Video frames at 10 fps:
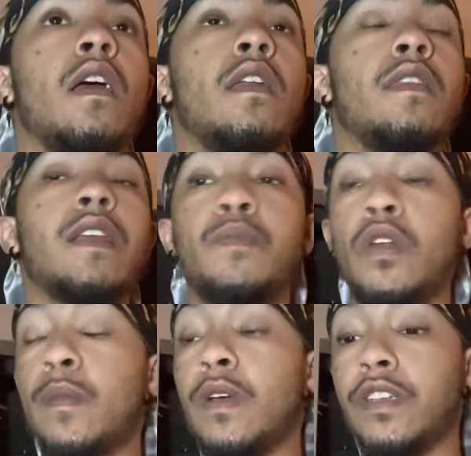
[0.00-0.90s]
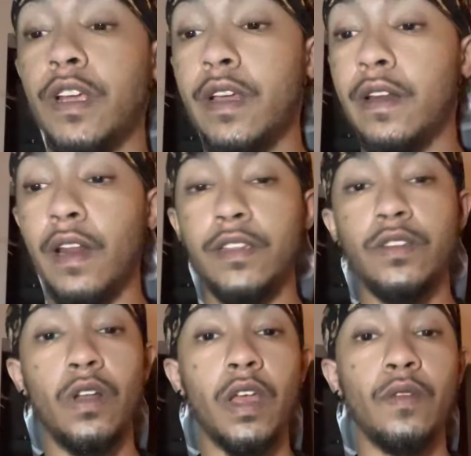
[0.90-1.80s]
That's pretty much it. That's
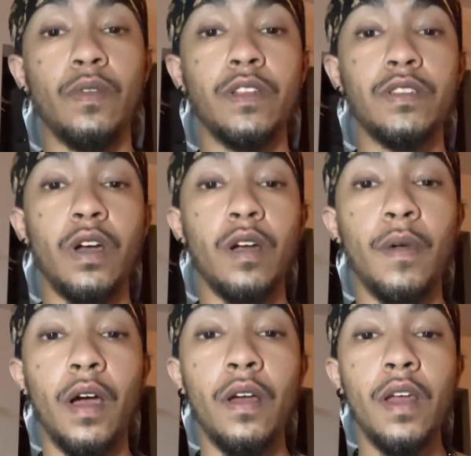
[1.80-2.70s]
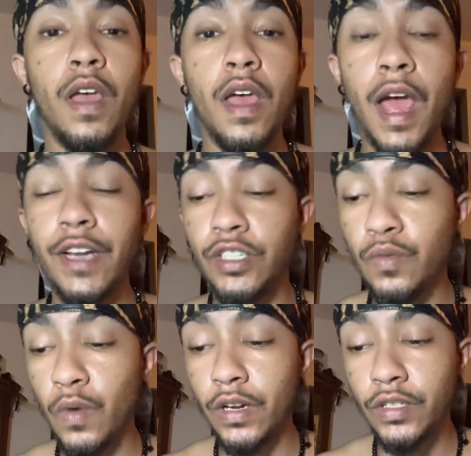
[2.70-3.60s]
all I can really talk about. I just
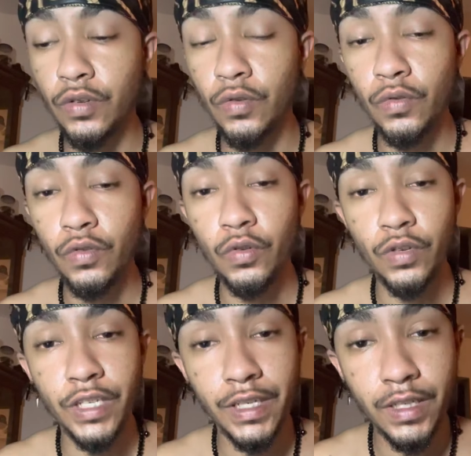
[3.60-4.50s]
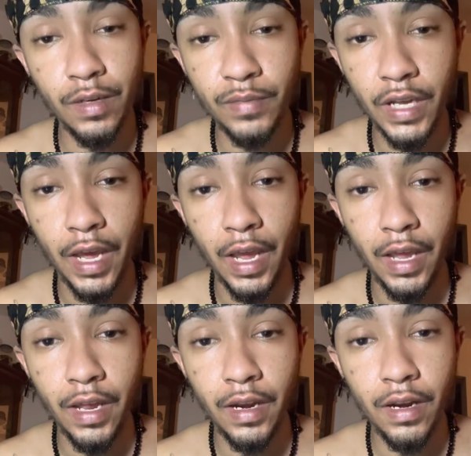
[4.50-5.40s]
wanted to do a chest
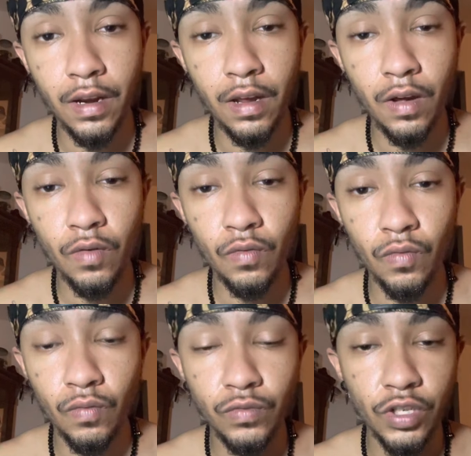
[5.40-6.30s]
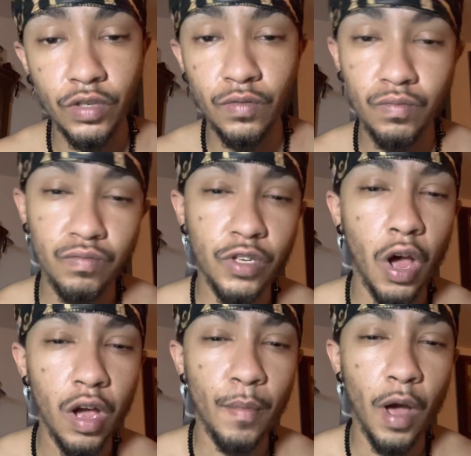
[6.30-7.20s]
update, or just
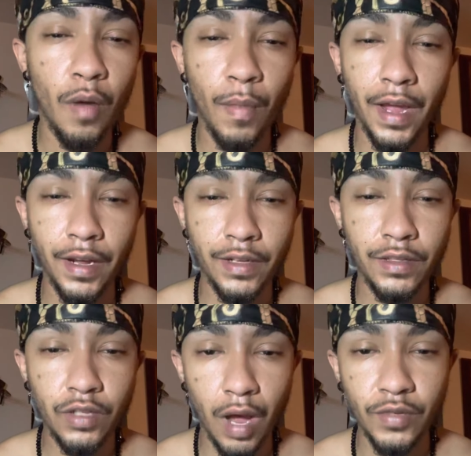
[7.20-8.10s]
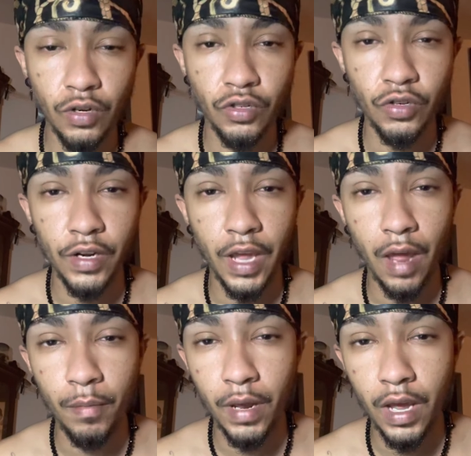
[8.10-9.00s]
talk about my top surgery
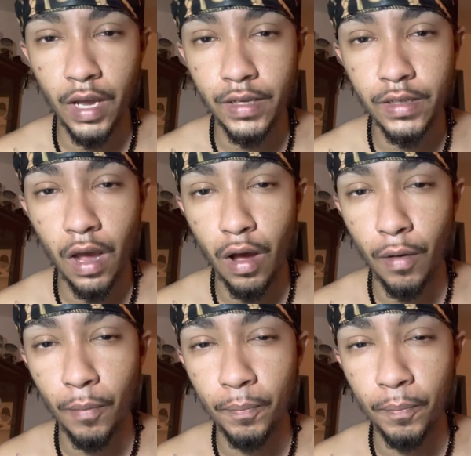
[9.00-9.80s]
again, because a